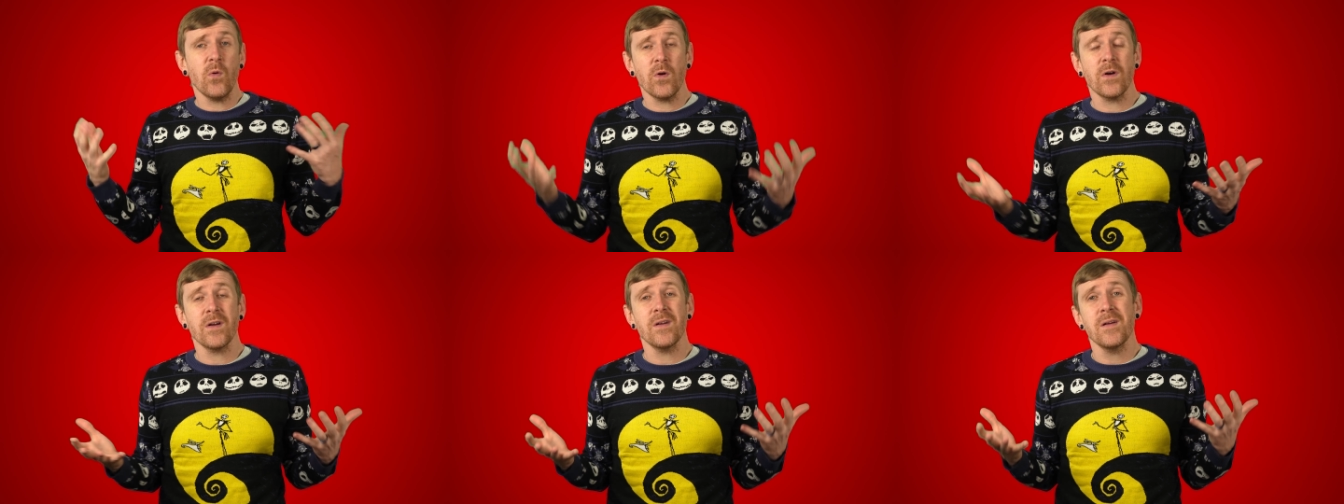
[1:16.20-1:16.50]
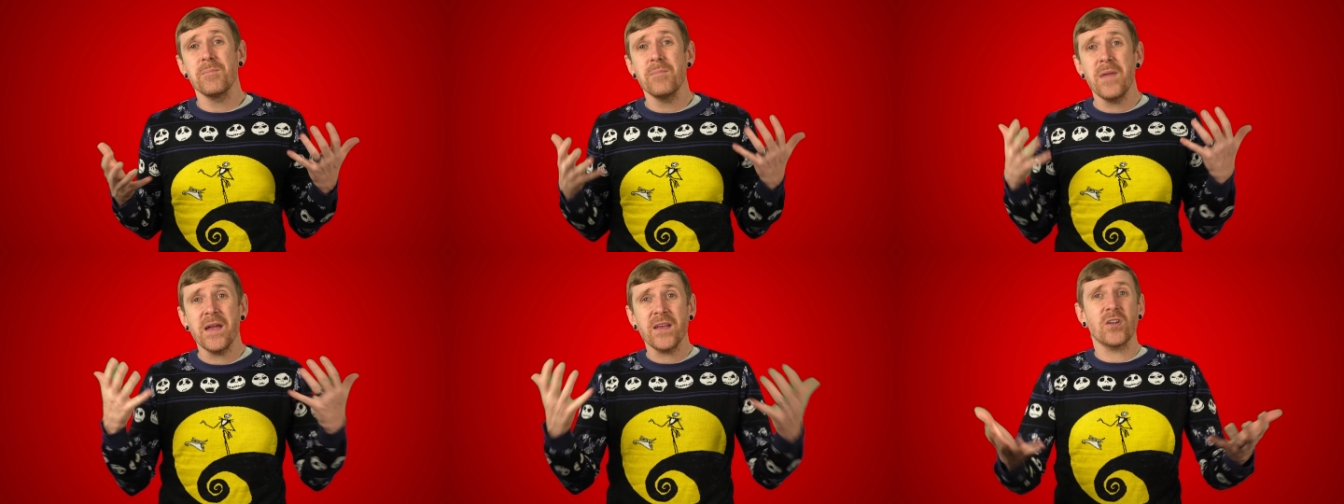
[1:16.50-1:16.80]
or
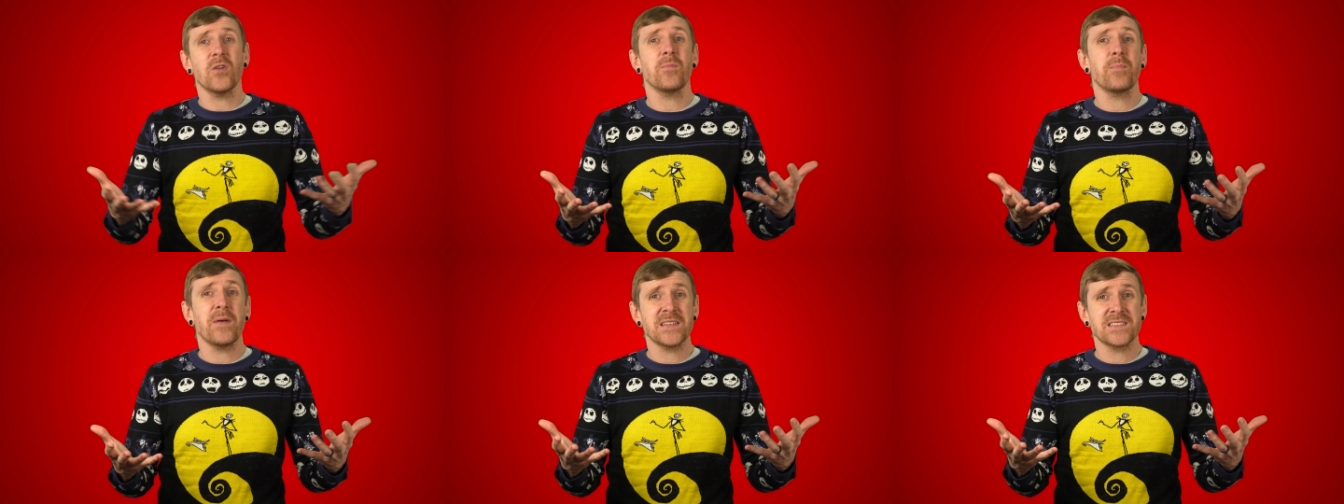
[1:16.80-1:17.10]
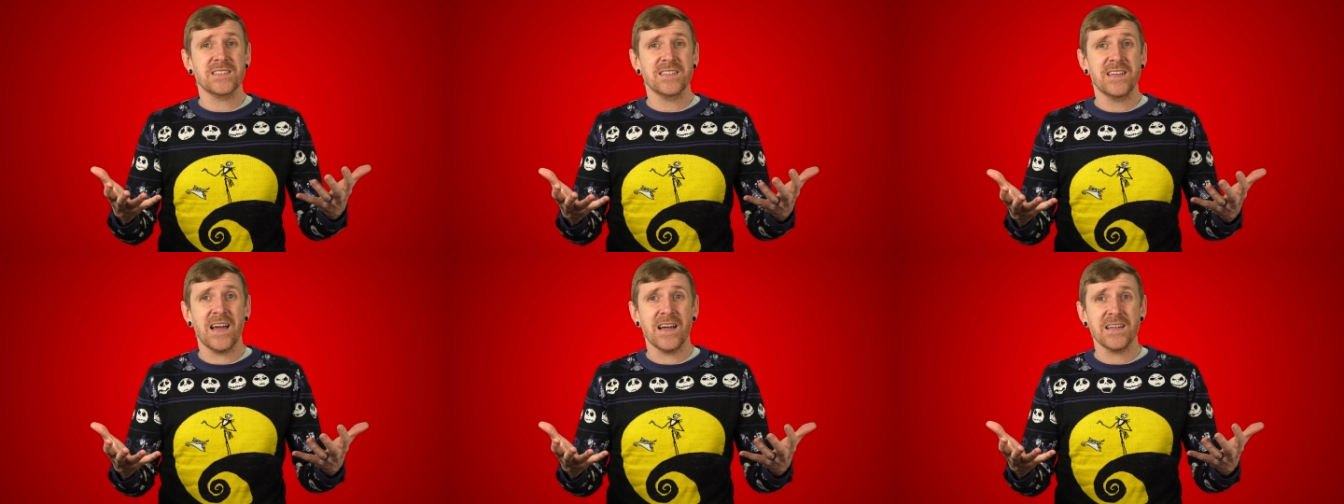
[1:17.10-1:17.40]
make your
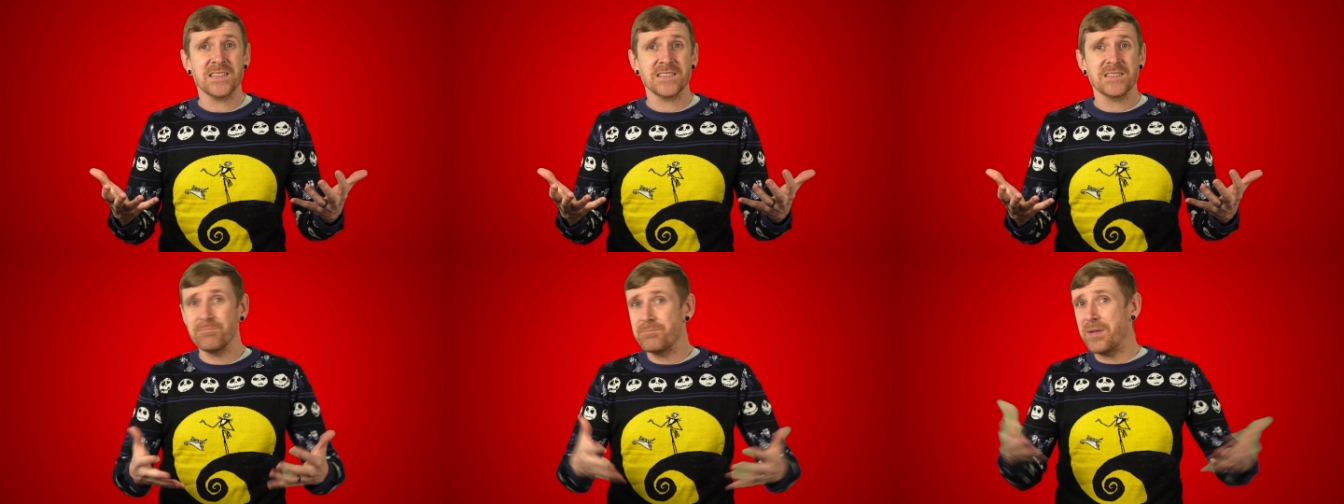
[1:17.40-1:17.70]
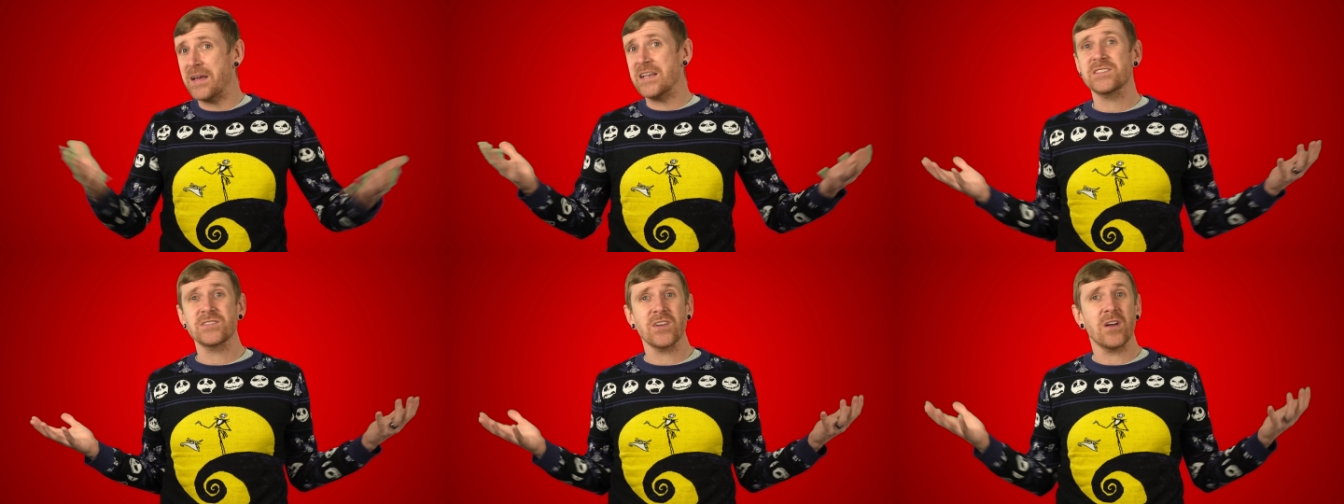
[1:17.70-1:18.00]
best guess
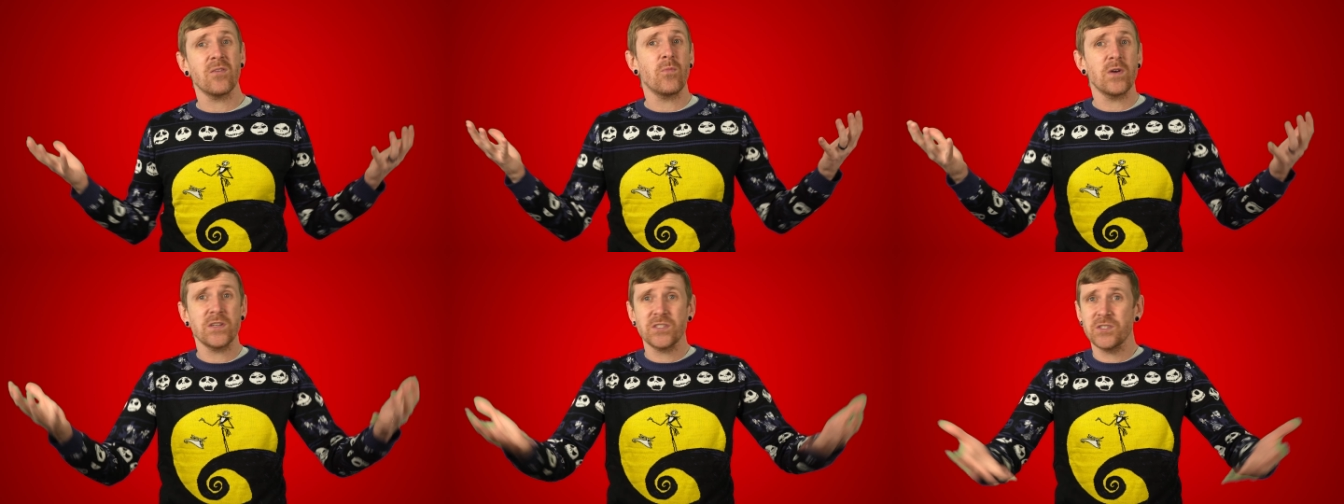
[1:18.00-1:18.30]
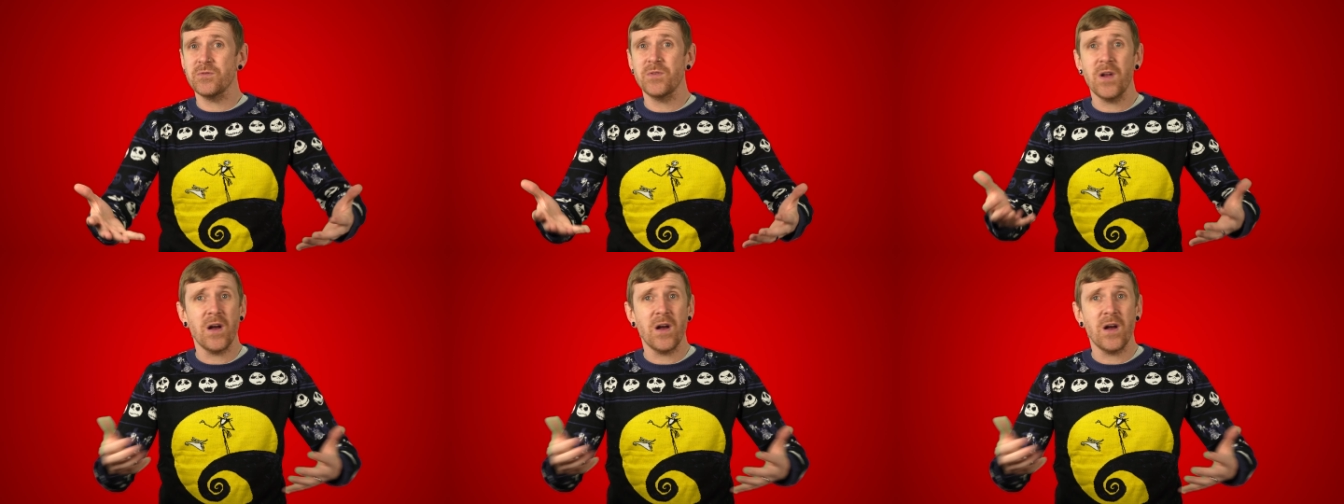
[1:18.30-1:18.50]
based on what you